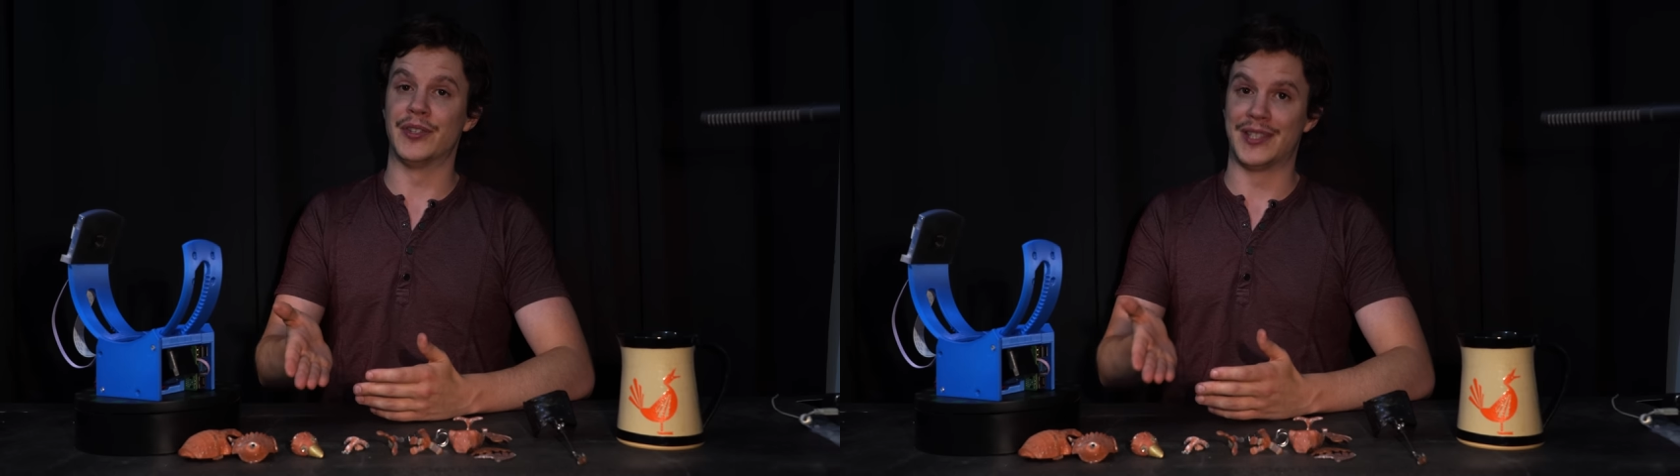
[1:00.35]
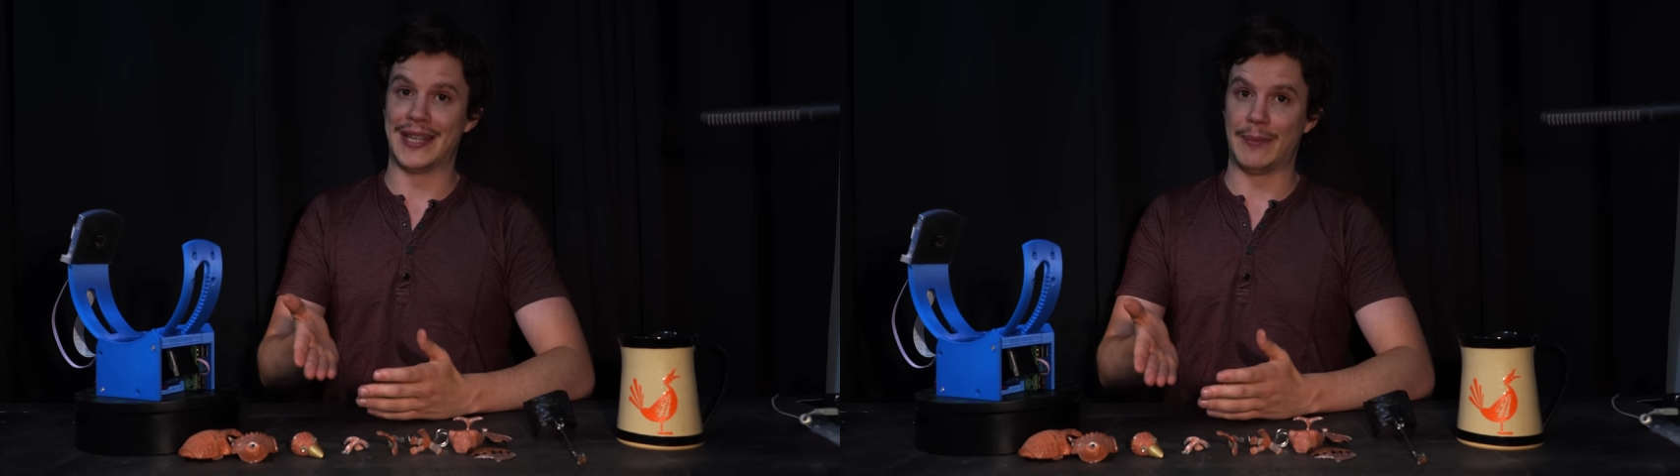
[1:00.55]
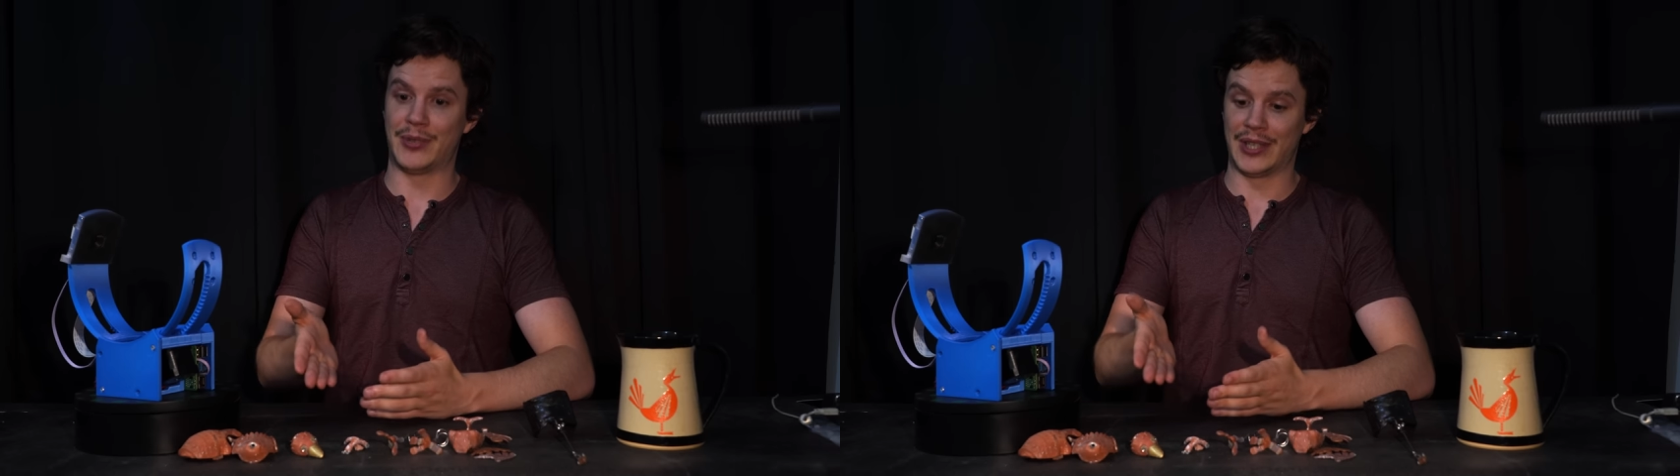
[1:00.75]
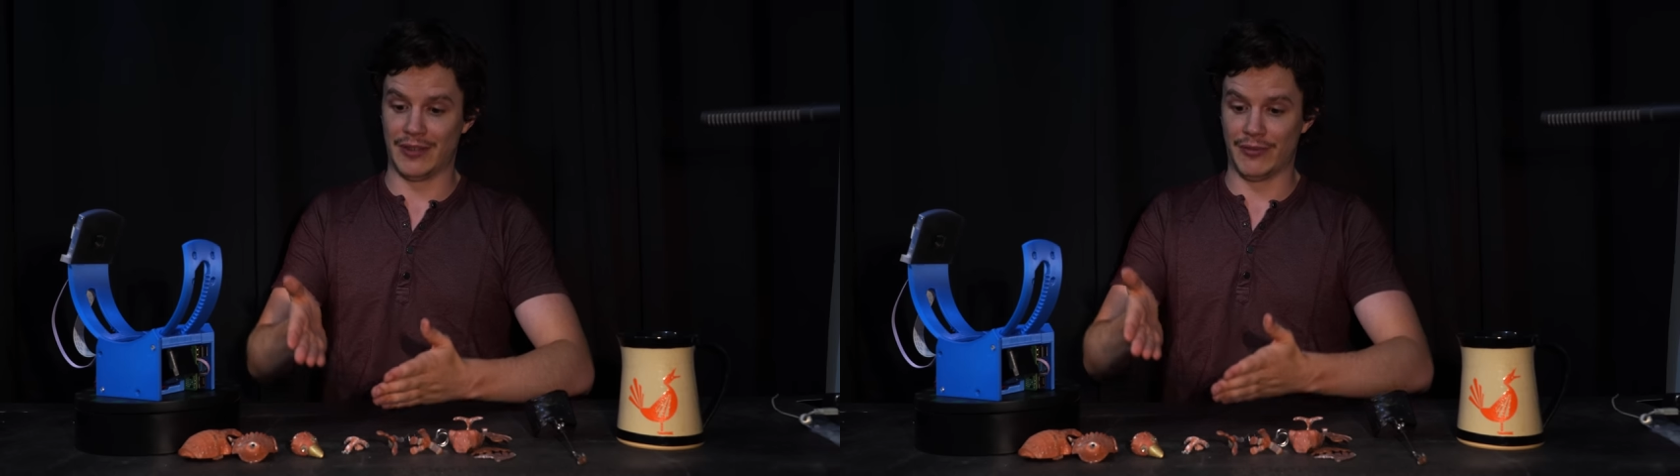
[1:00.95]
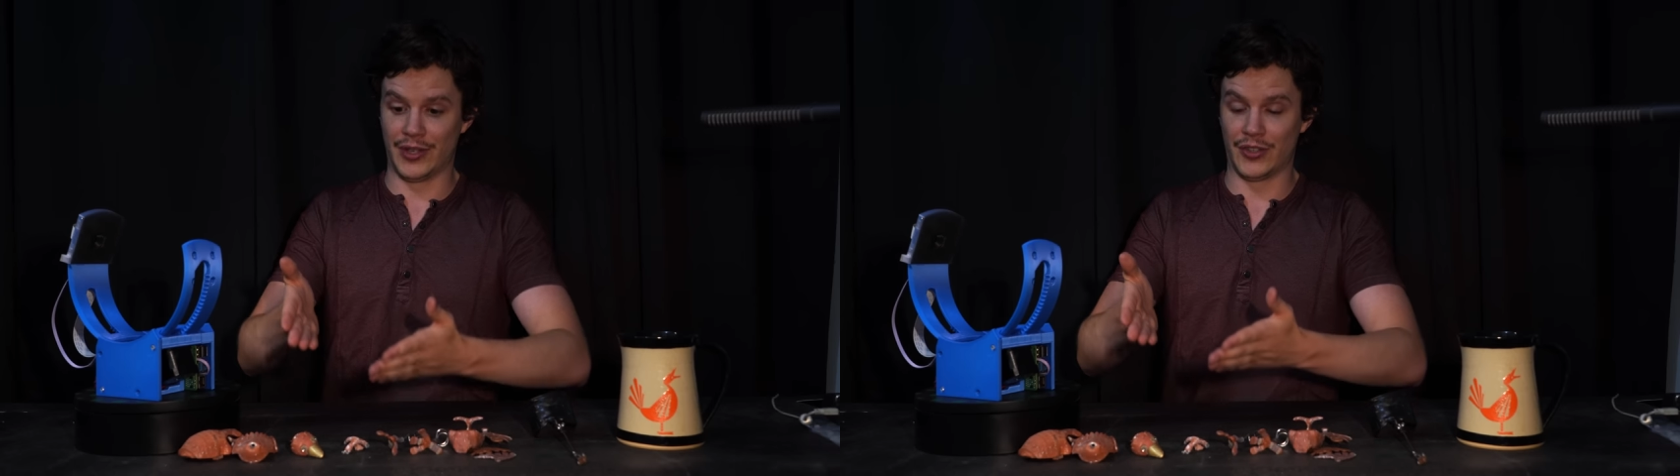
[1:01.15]
to DABCHICK
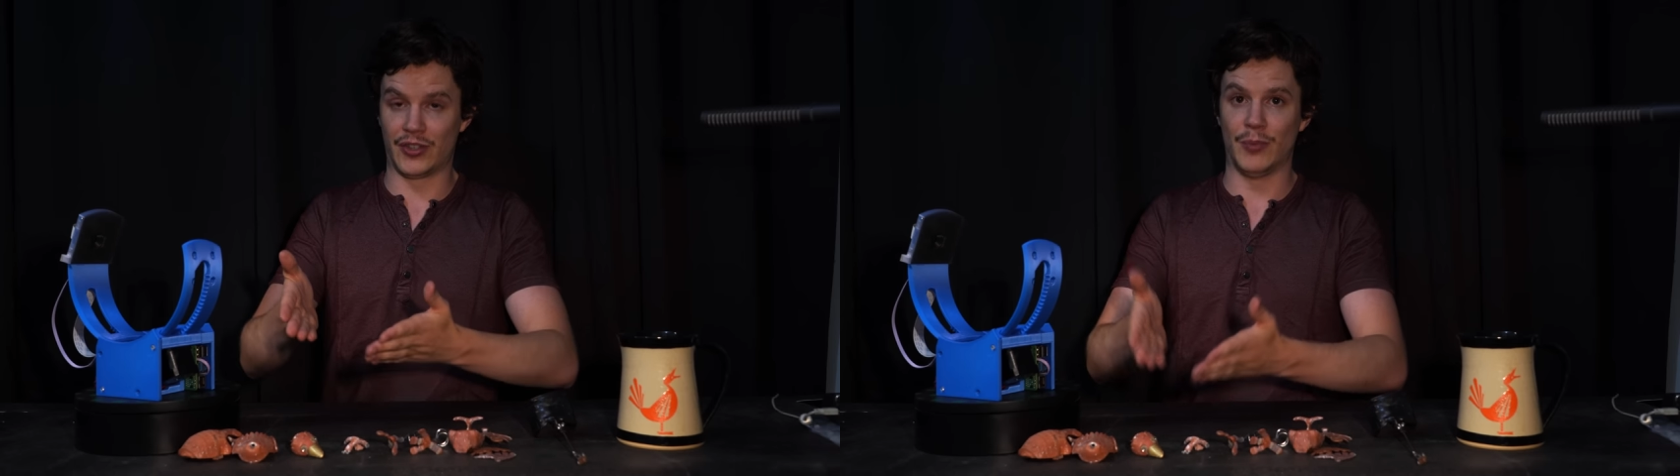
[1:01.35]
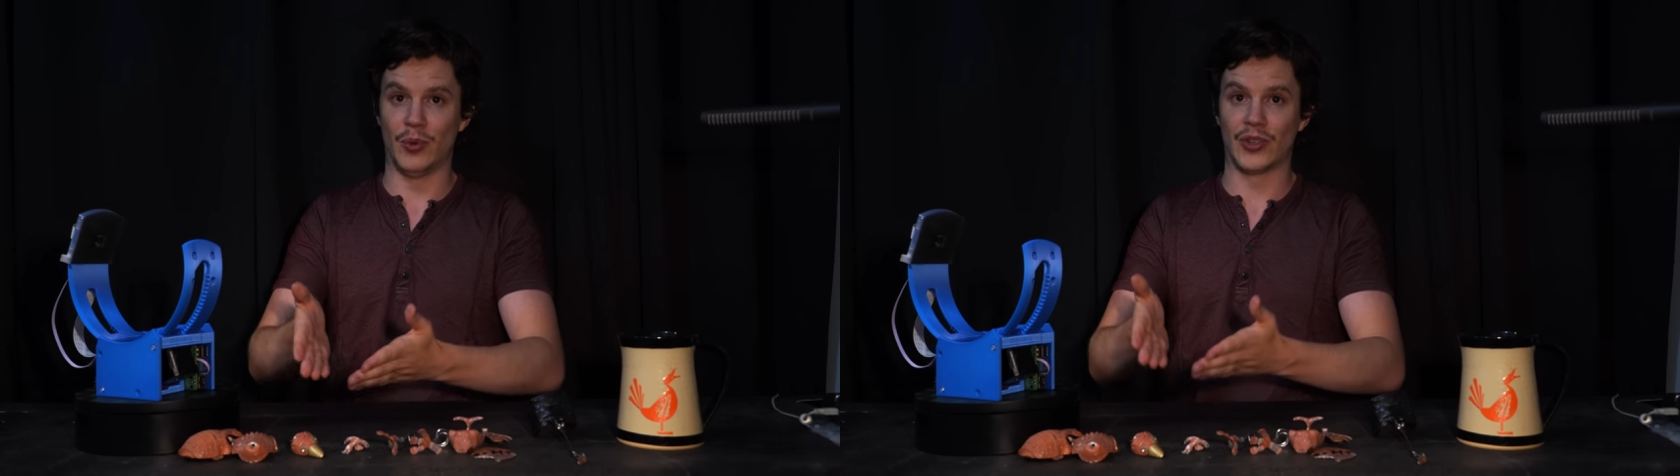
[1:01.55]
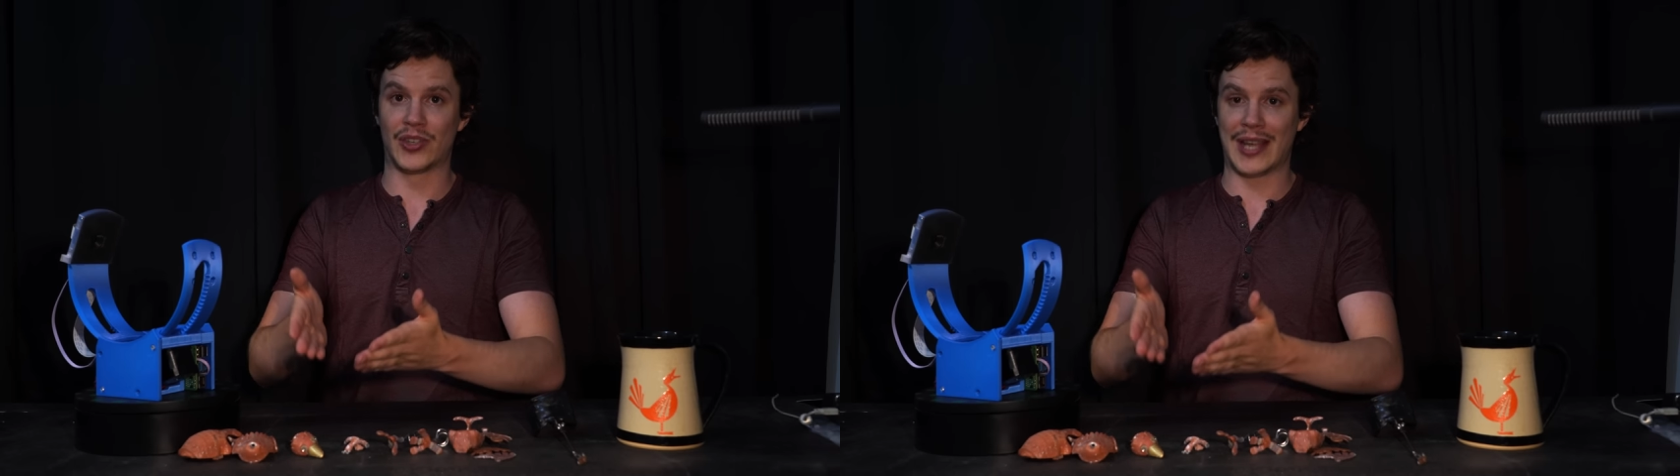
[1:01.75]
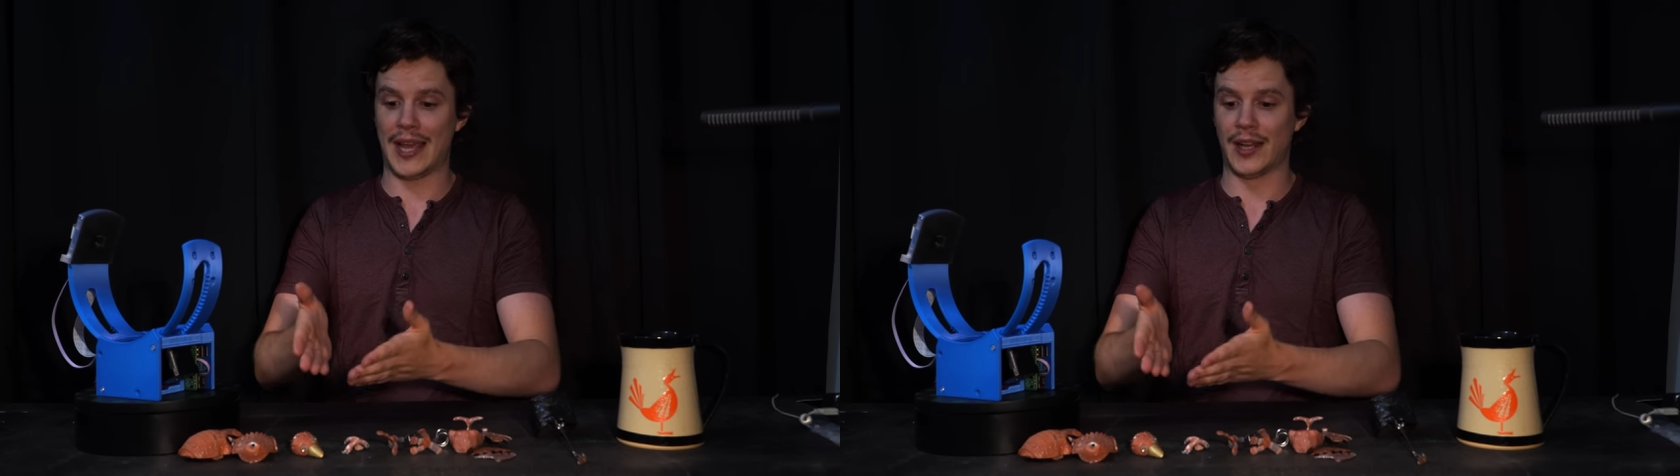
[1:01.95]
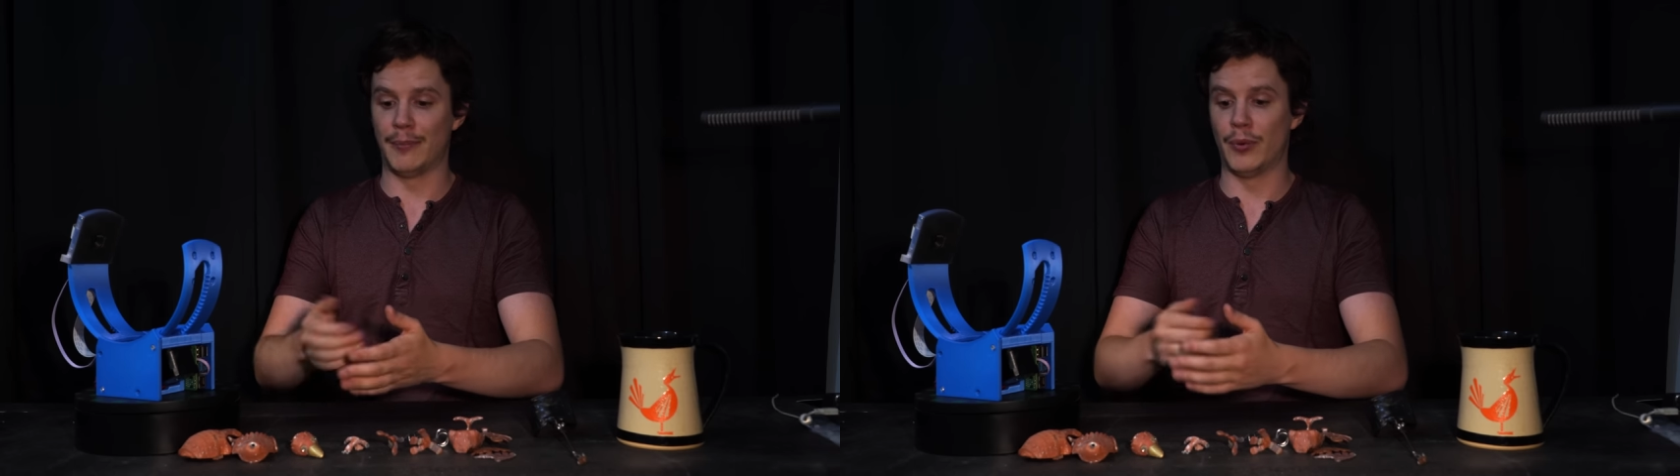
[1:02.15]
given his small scale,